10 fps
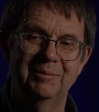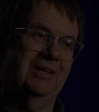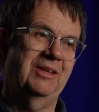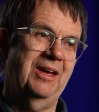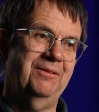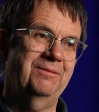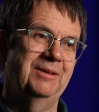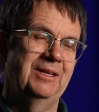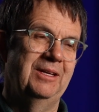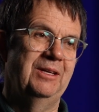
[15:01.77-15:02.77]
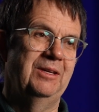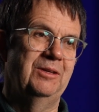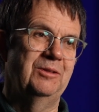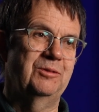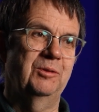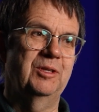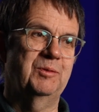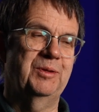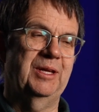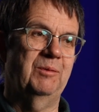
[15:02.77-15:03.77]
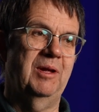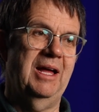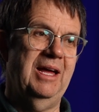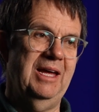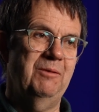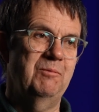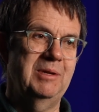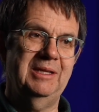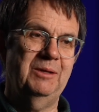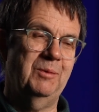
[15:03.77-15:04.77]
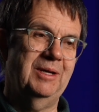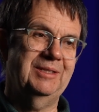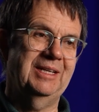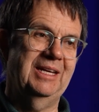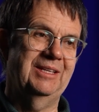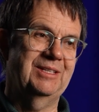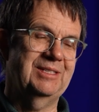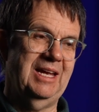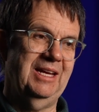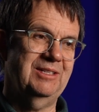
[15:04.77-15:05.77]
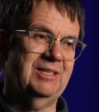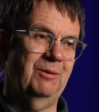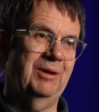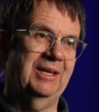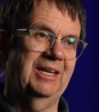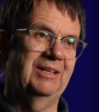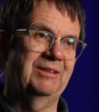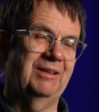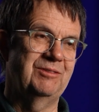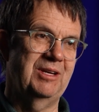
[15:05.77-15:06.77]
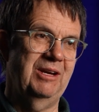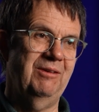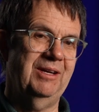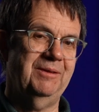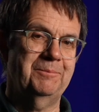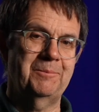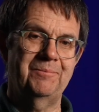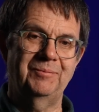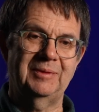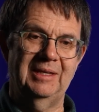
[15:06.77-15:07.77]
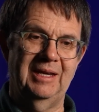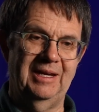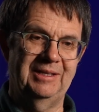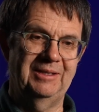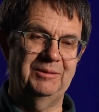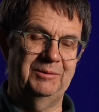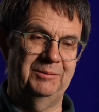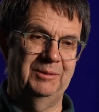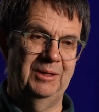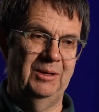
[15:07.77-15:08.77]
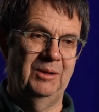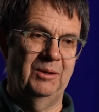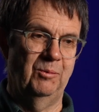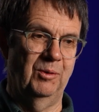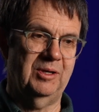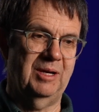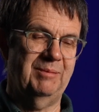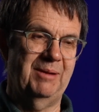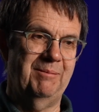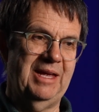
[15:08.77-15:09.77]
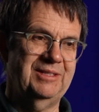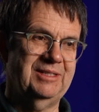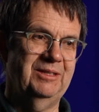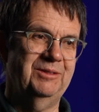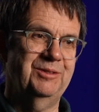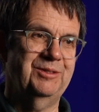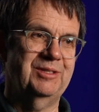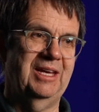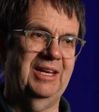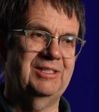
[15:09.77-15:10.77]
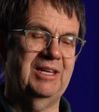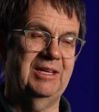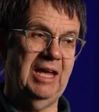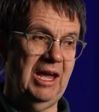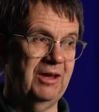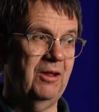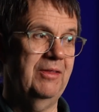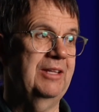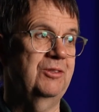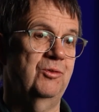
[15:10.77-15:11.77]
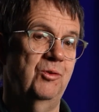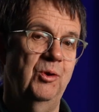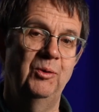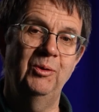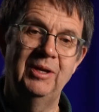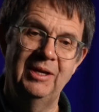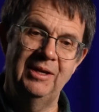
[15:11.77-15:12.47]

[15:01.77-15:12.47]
And a lot of students will think, well, I really want to get into science. I want to get into engineering. I need to work on my math skills. And I say, yeah, and all that's true.